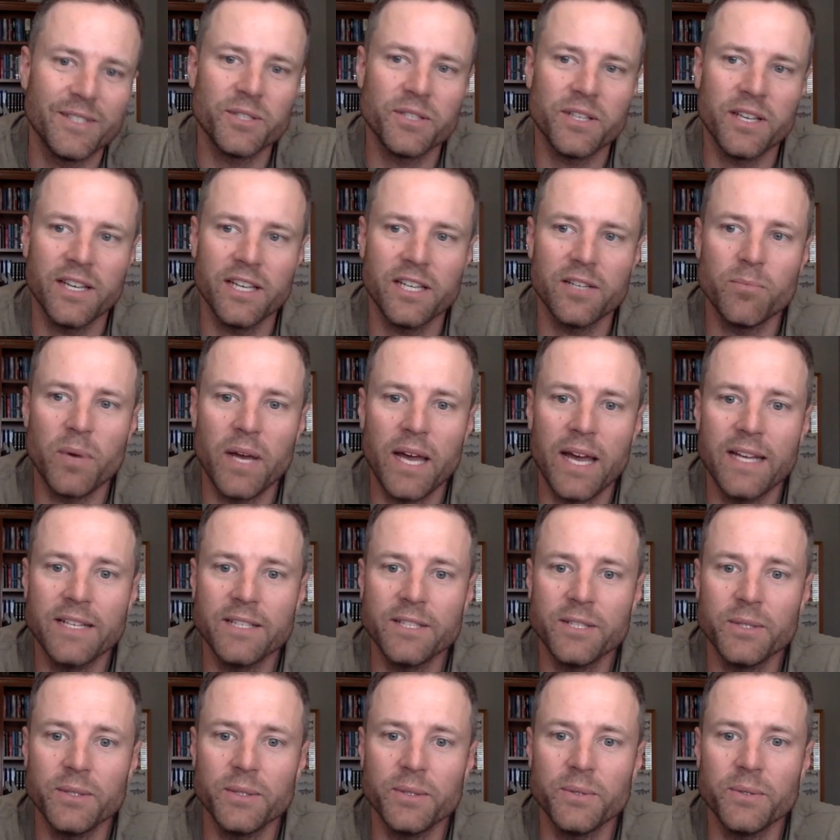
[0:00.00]
saying goodbye
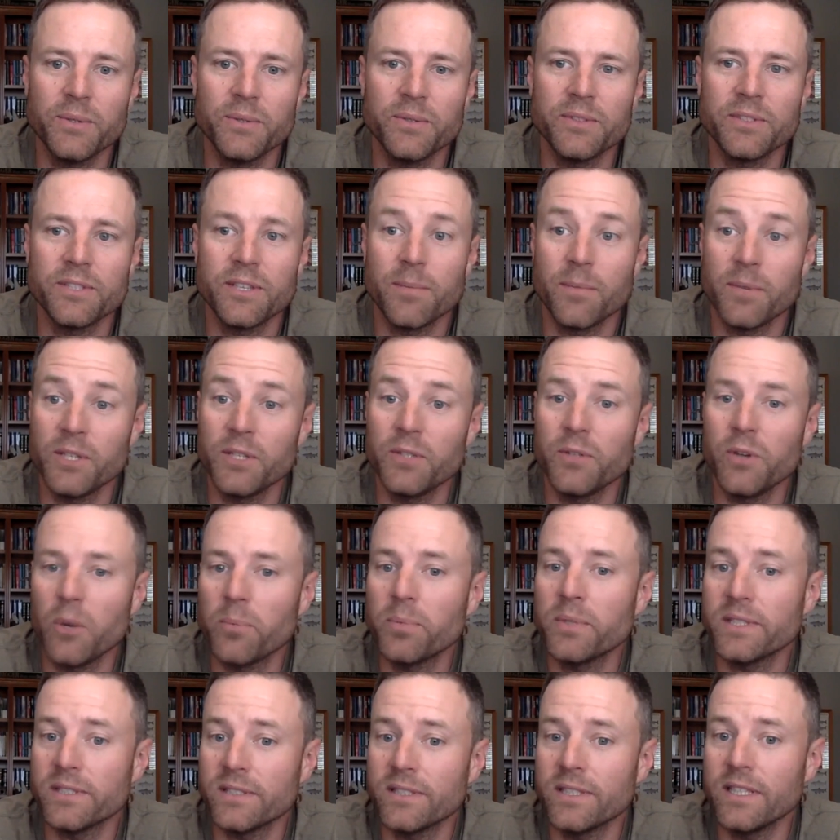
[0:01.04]
to someone you hope
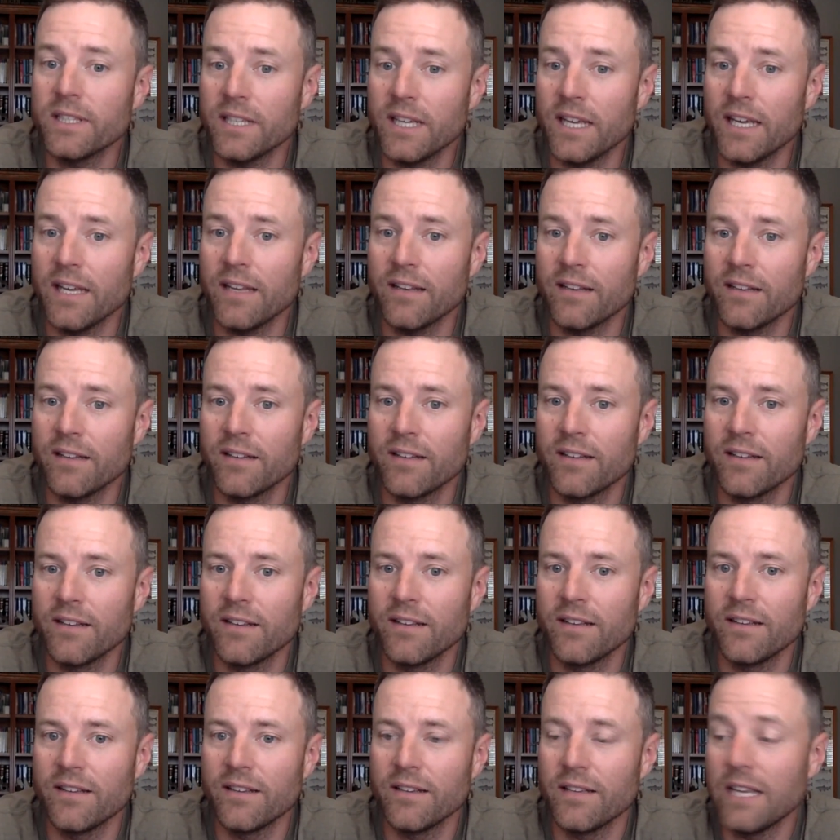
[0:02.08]
to see again.
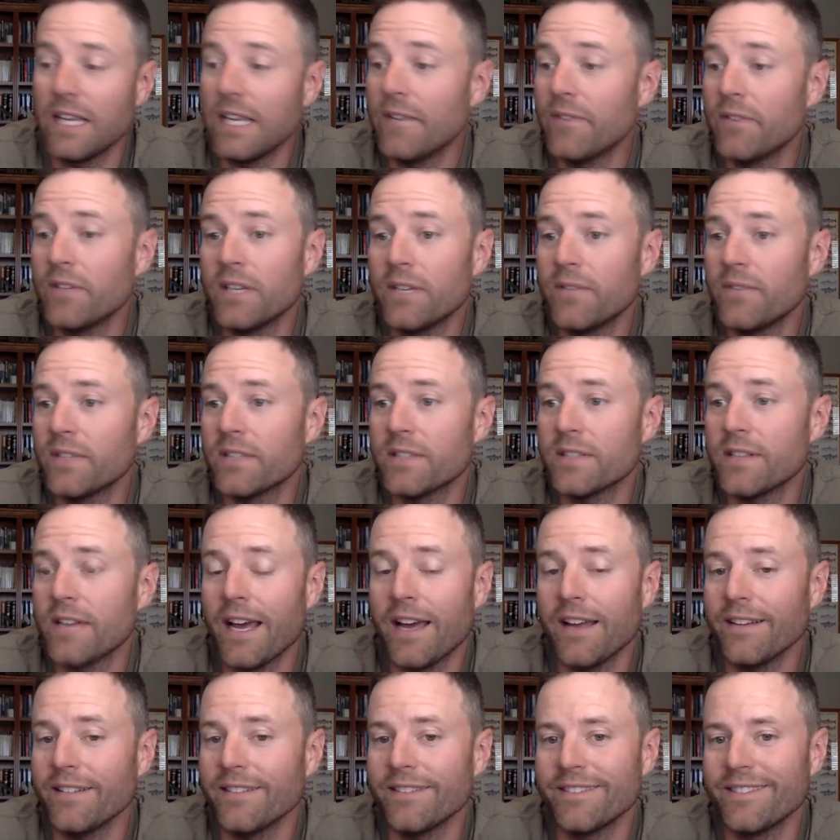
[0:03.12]
Even if it's
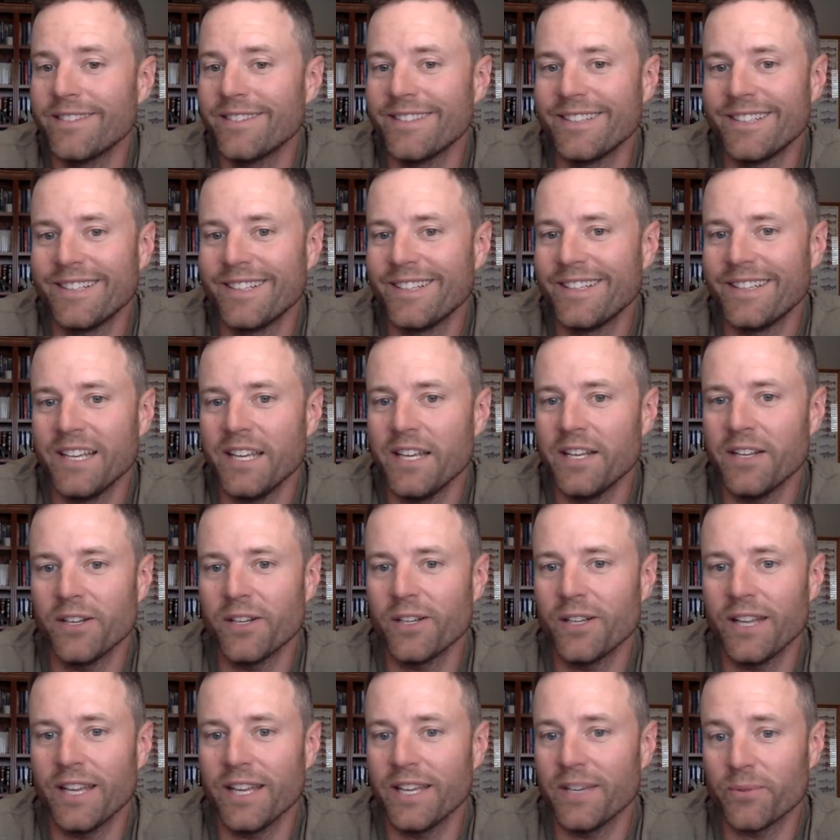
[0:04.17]
not in a
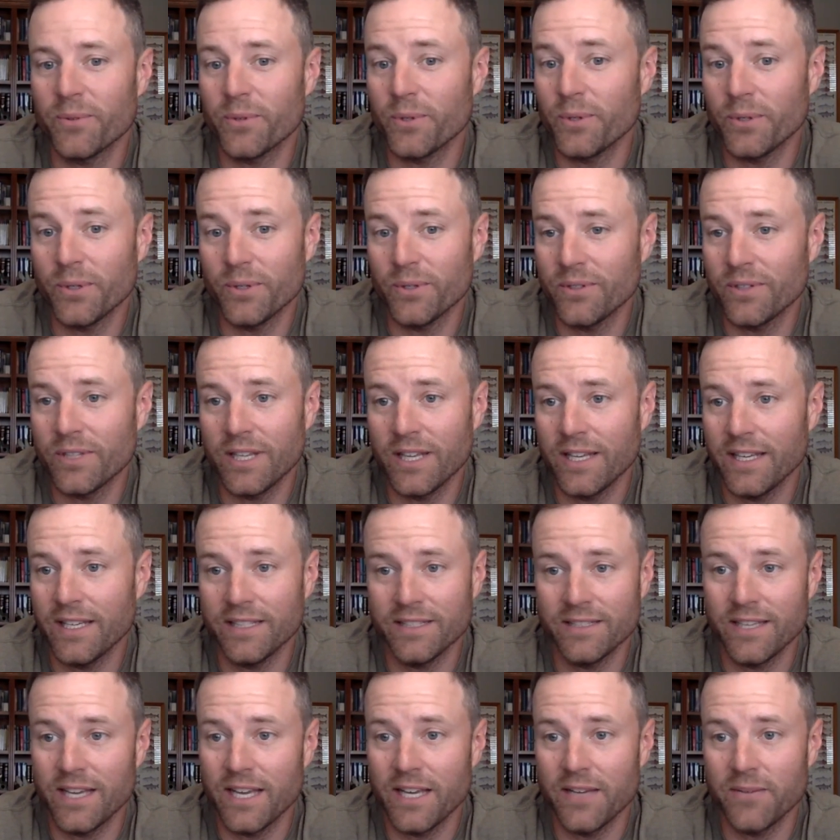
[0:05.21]
client role, a
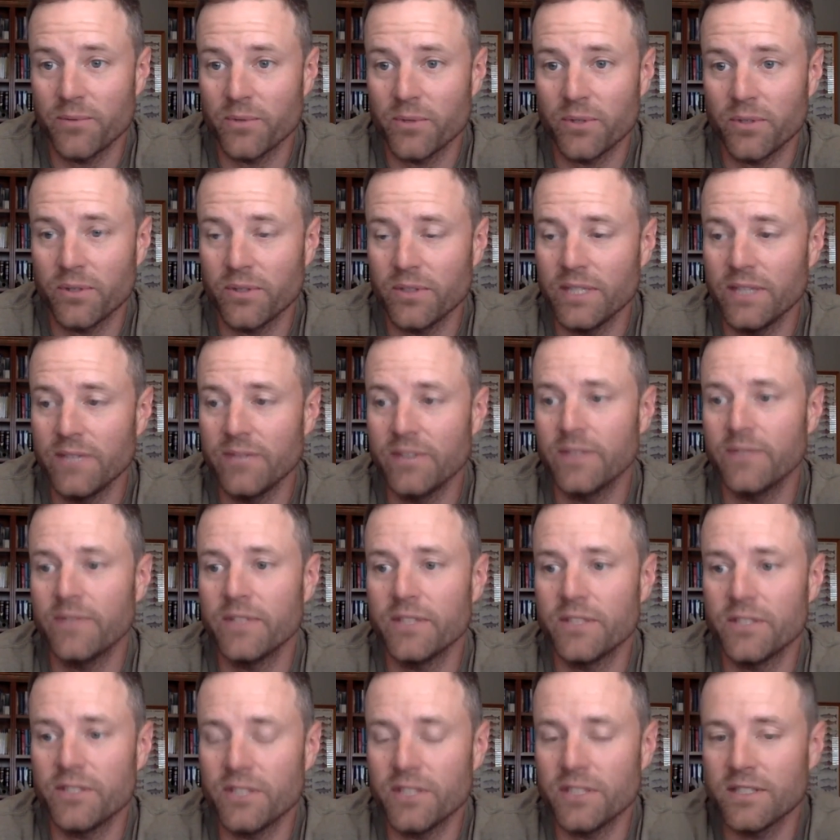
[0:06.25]
client guide role, even if
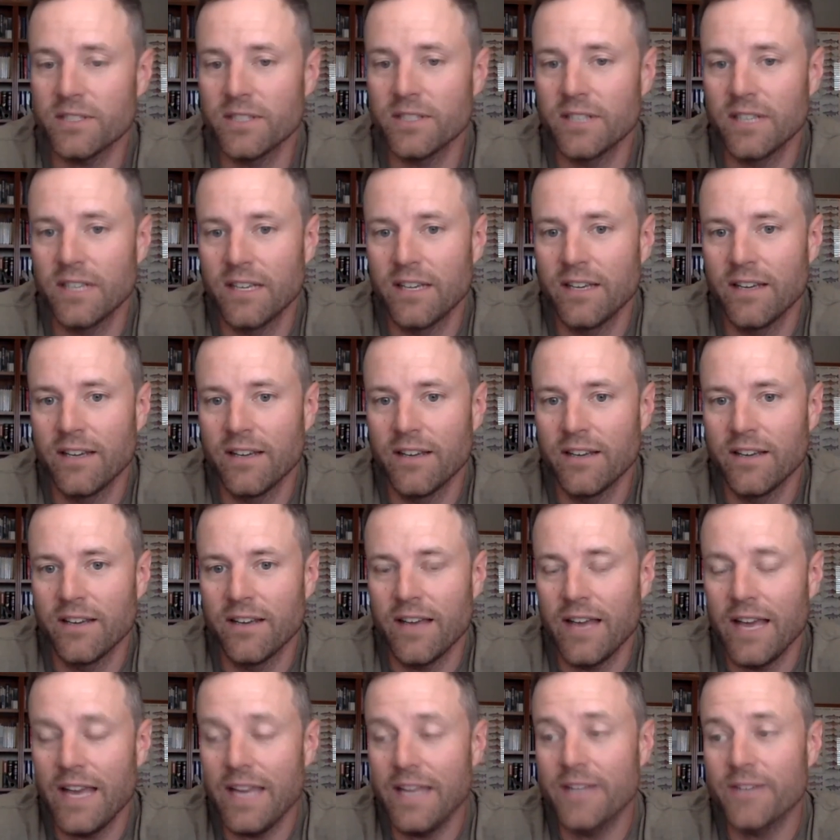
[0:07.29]
it's just,
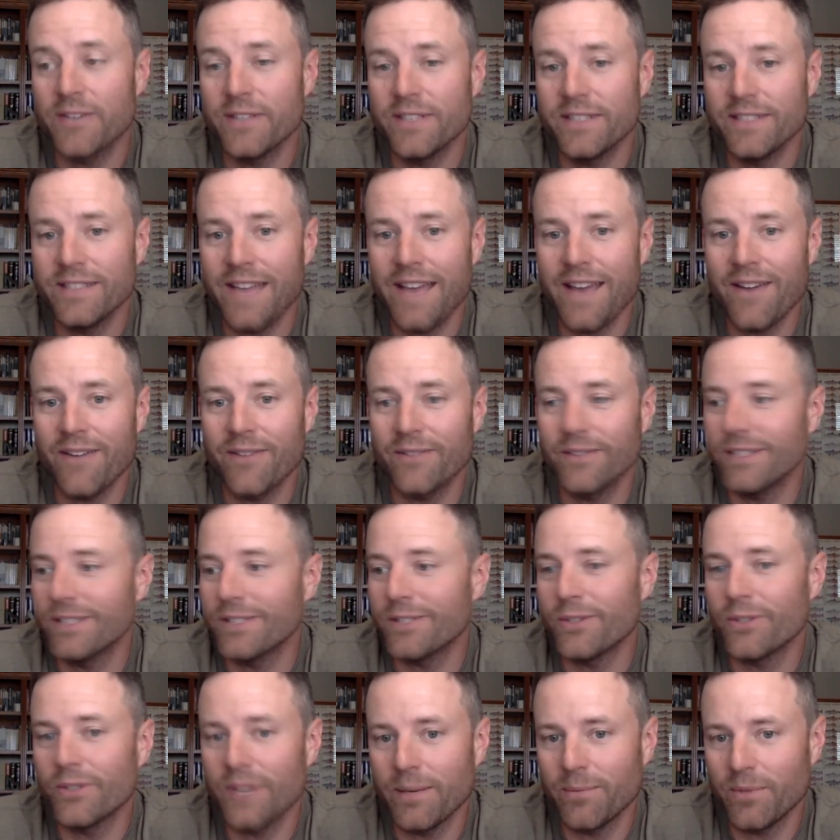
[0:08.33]
hey, you're in town, let's
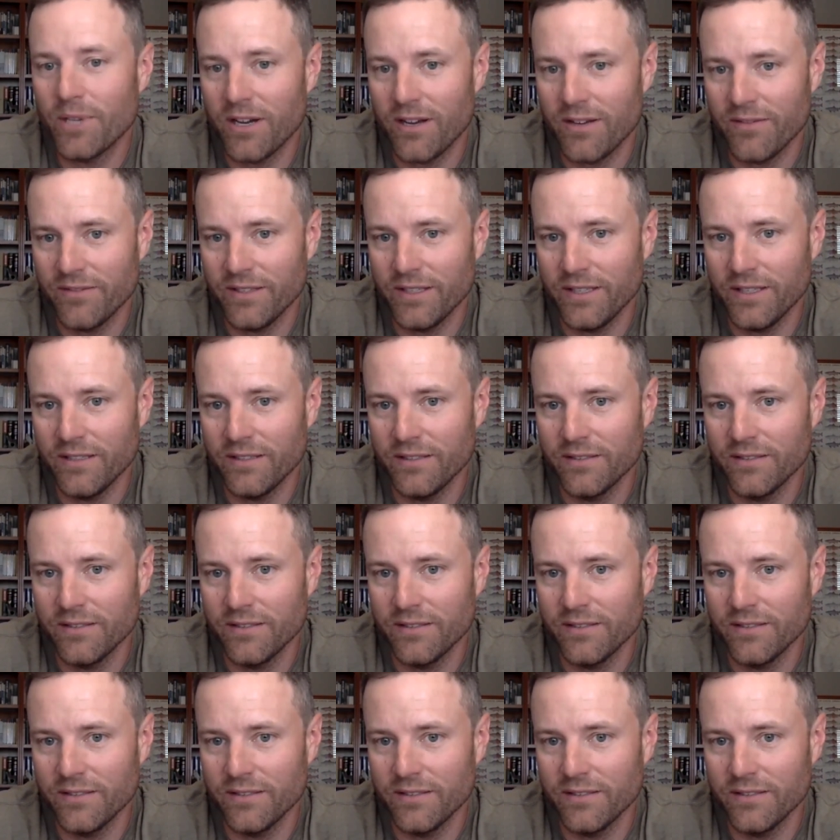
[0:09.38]
go grab coffee.